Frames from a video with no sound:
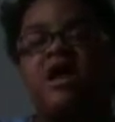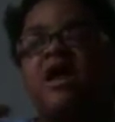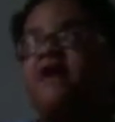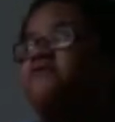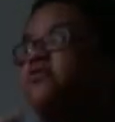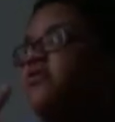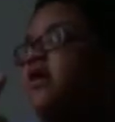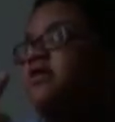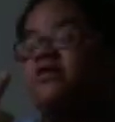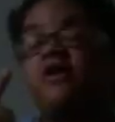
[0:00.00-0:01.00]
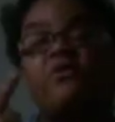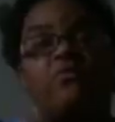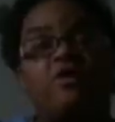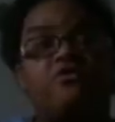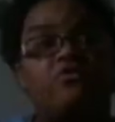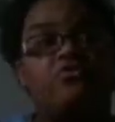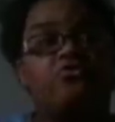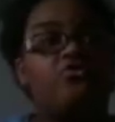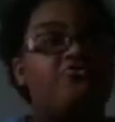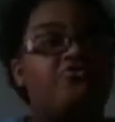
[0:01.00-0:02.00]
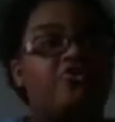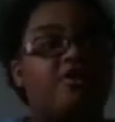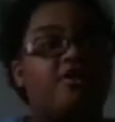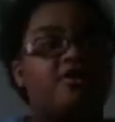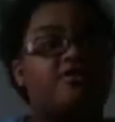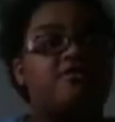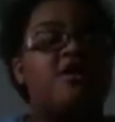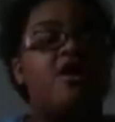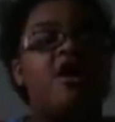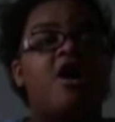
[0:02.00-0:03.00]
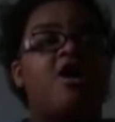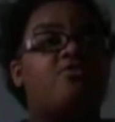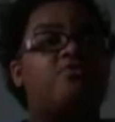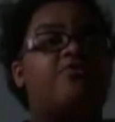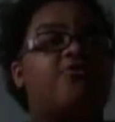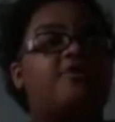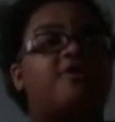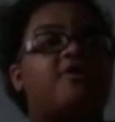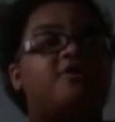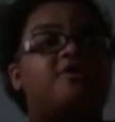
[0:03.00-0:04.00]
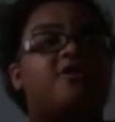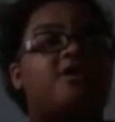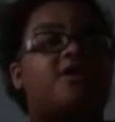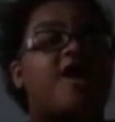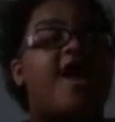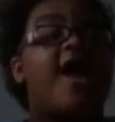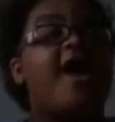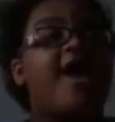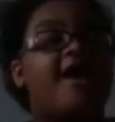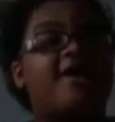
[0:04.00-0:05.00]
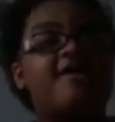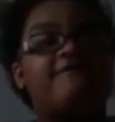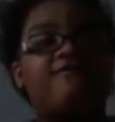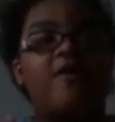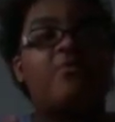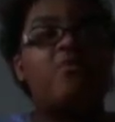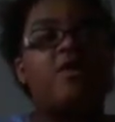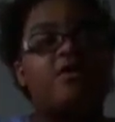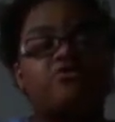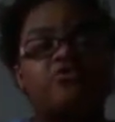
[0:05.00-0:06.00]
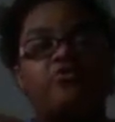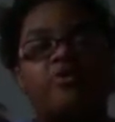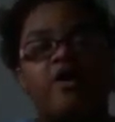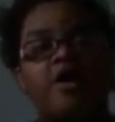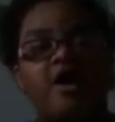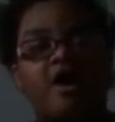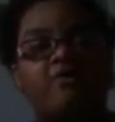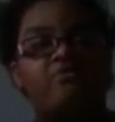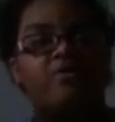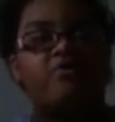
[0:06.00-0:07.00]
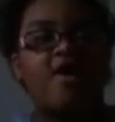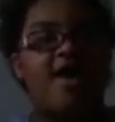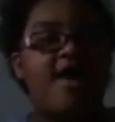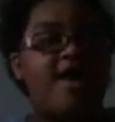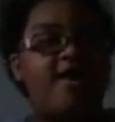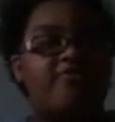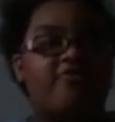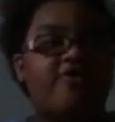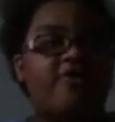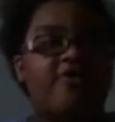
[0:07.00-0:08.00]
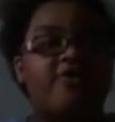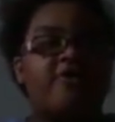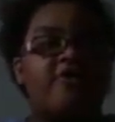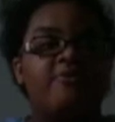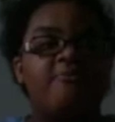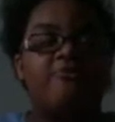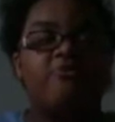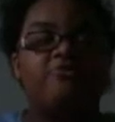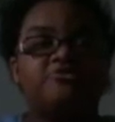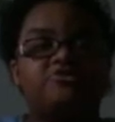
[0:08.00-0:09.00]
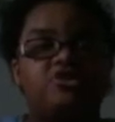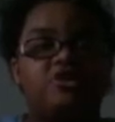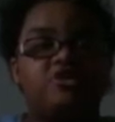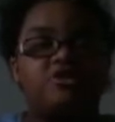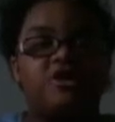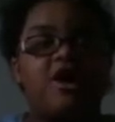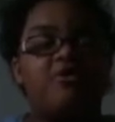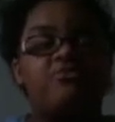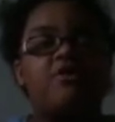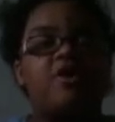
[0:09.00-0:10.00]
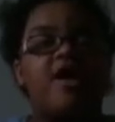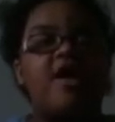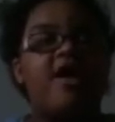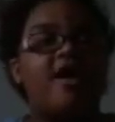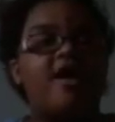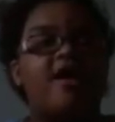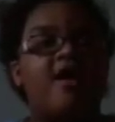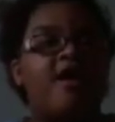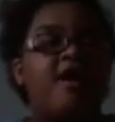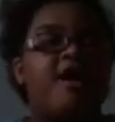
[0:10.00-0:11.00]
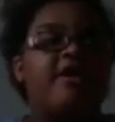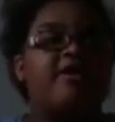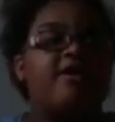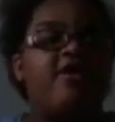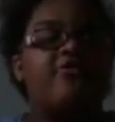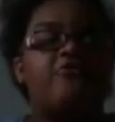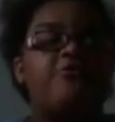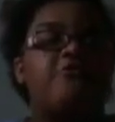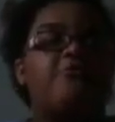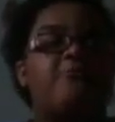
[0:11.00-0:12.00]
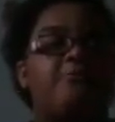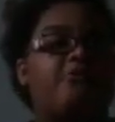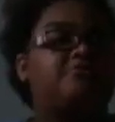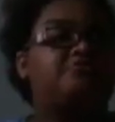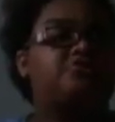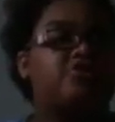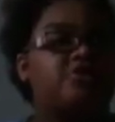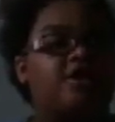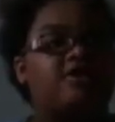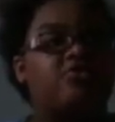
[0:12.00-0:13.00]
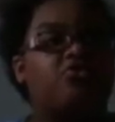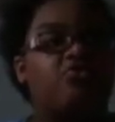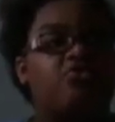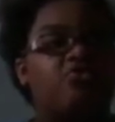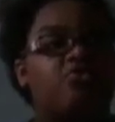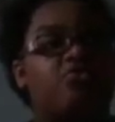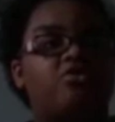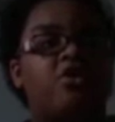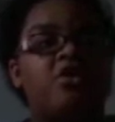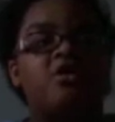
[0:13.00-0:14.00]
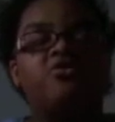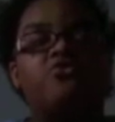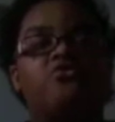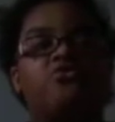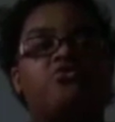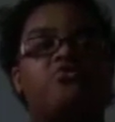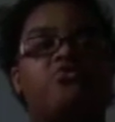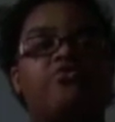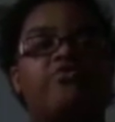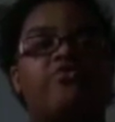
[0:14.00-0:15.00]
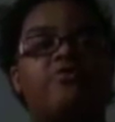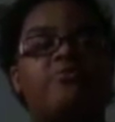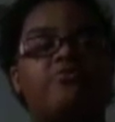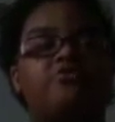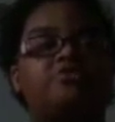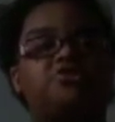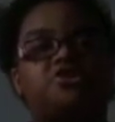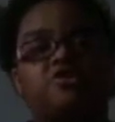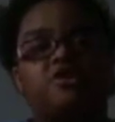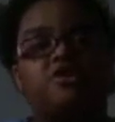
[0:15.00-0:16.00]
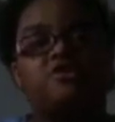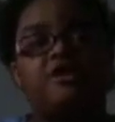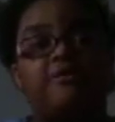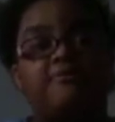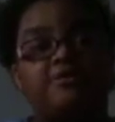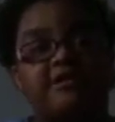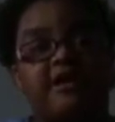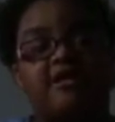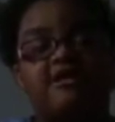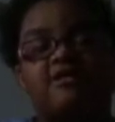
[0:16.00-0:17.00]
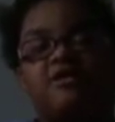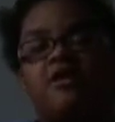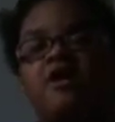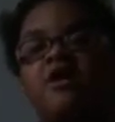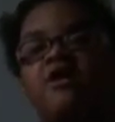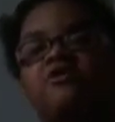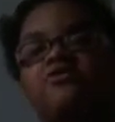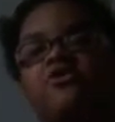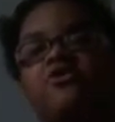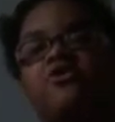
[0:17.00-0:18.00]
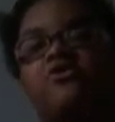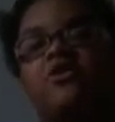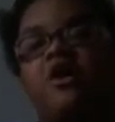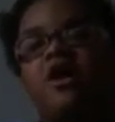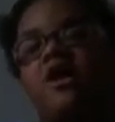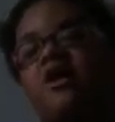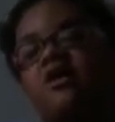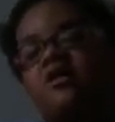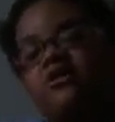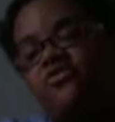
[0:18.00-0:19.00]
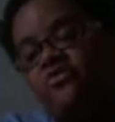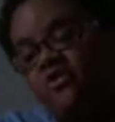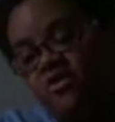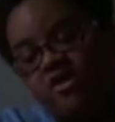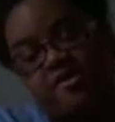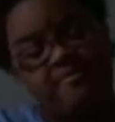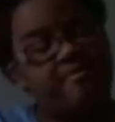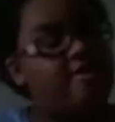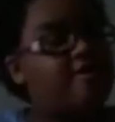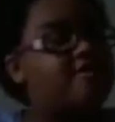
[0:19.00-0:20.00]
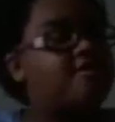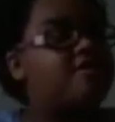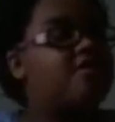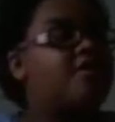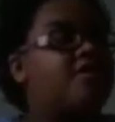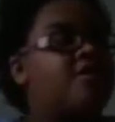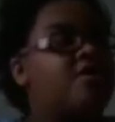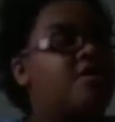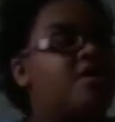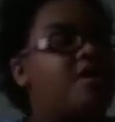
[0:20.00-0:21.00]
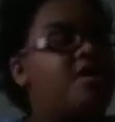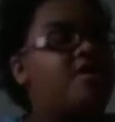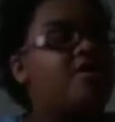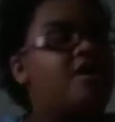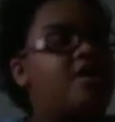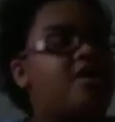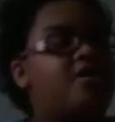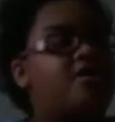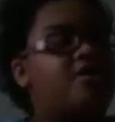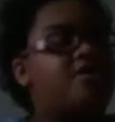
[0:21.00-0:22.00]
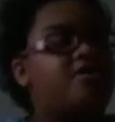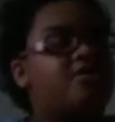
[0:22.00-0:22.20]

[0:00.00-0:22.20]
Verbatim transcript: after I sell one or two things, I will then add, if I want to, I will add the merchant, I will add another merchandise on to the merchandise I'm selling. So I thought about it and I